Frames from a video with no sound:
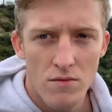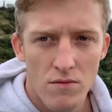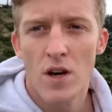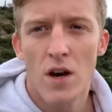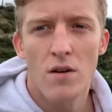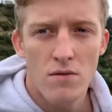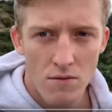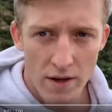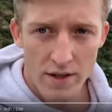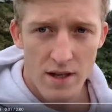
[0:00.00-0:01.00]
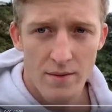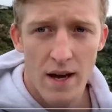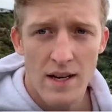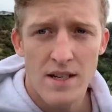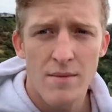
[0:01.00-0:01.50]
Oh, what is up,
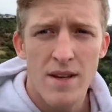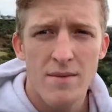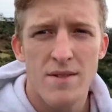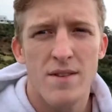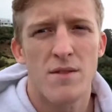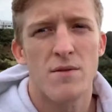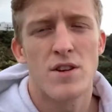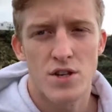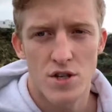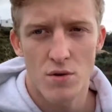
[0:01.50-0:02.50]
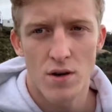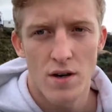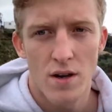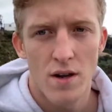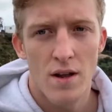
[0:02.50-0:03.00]
guys? I'm going to keep this video really short
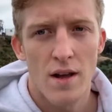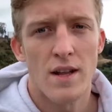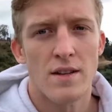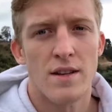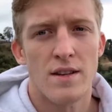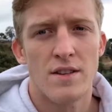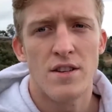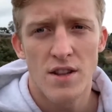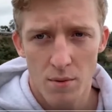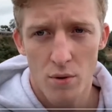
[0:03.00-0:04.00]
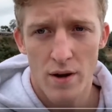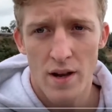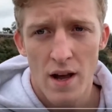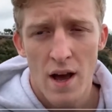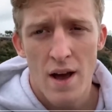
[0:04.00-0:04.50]
and to the point.
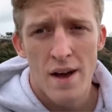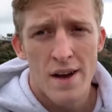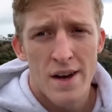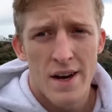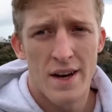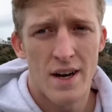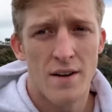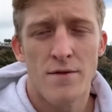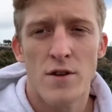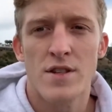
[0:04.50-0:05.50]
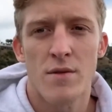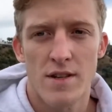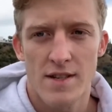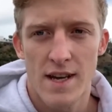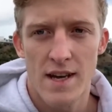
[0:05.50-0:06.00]
First, I want to
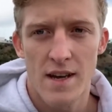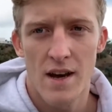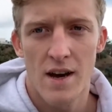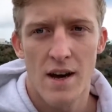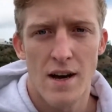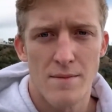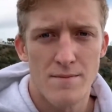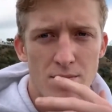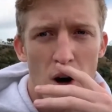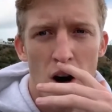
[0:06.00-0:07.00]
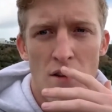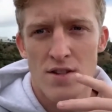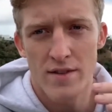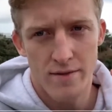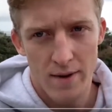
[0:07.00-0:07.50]
say, all the
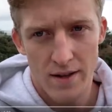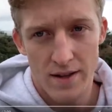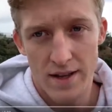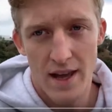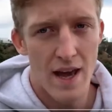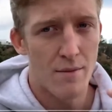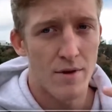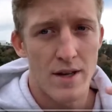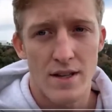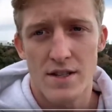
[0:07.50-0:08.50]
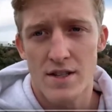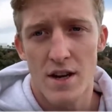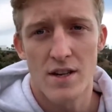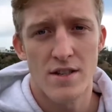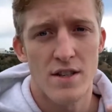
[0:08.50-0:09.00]
stuff about the gambling, the
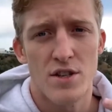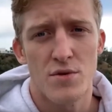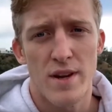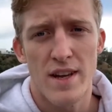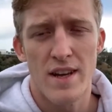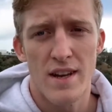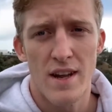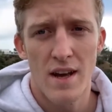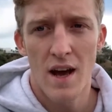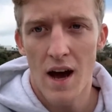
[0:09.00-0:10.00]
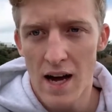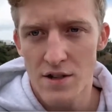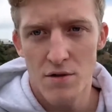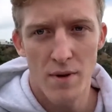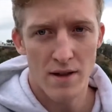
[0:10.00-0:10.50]
stunts, the drinking, I
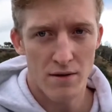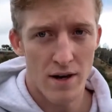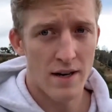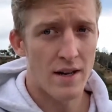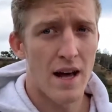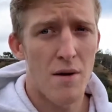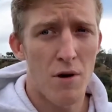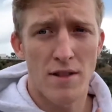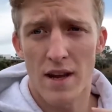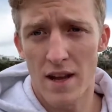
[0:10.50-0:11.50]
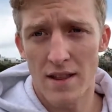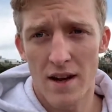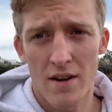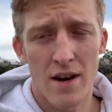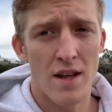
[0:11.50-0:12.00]
told my lawyer I did not want that in there,
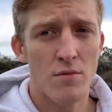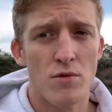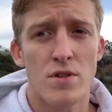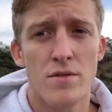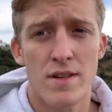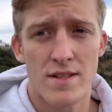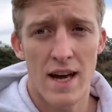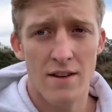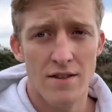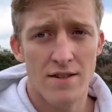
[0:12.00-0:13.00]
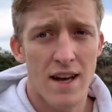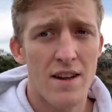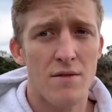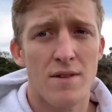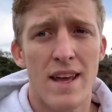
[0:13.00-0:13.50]
and he will do exactly just that. He
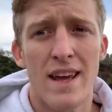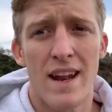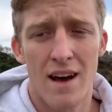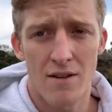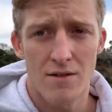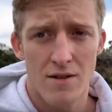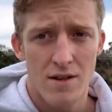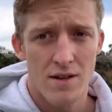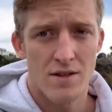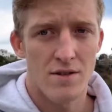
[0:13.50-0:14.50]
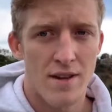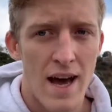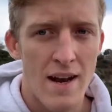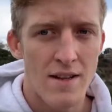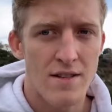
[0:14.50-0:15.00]
will take it out. So
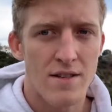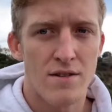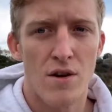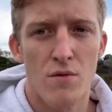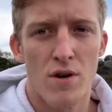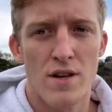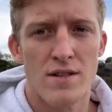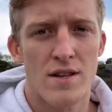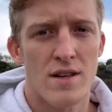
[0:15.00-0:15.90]
that is no worries.